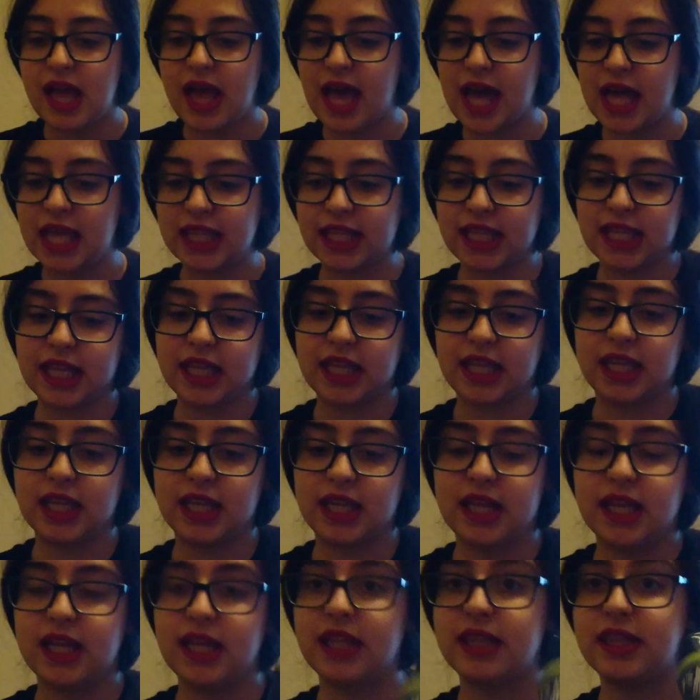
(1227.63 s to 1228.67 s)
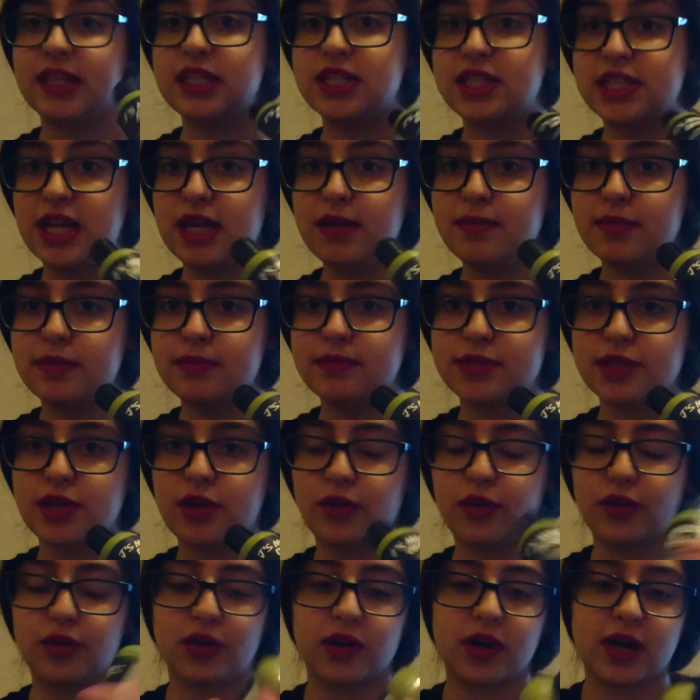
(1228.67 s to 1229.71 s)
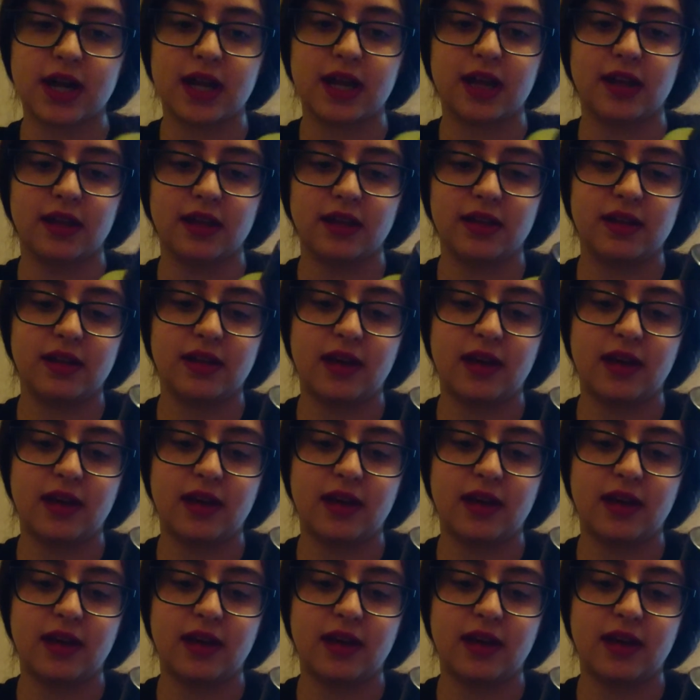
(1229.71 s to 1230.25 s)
And then the J Mum's okra,